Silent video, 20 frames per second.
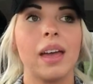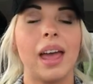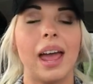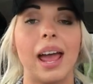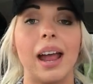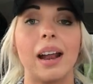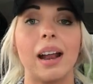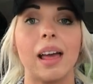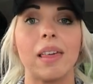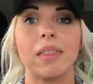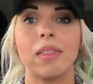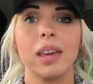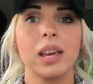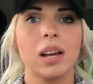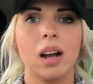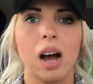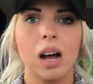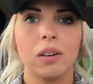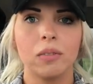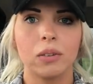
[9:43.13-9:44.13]
And thank
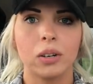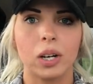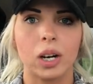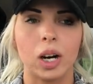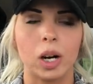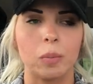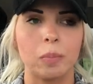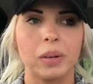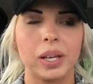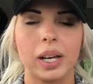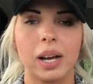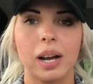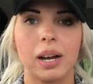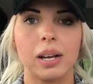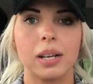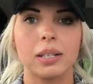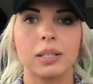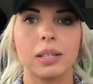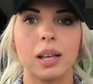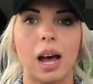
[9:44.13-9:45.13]
God for her,
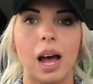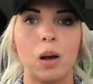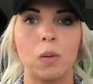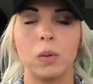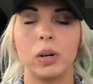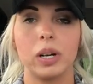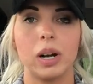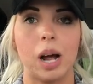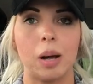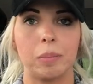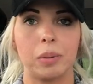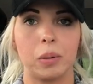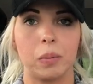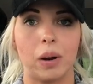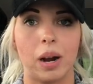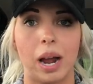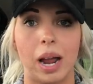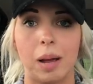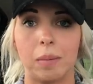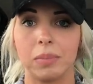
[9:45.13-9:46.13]
because I would not be
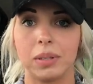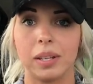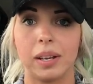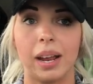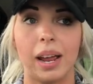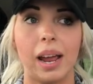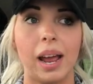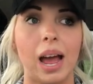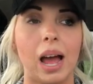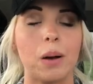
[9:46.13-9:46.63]
where I am today.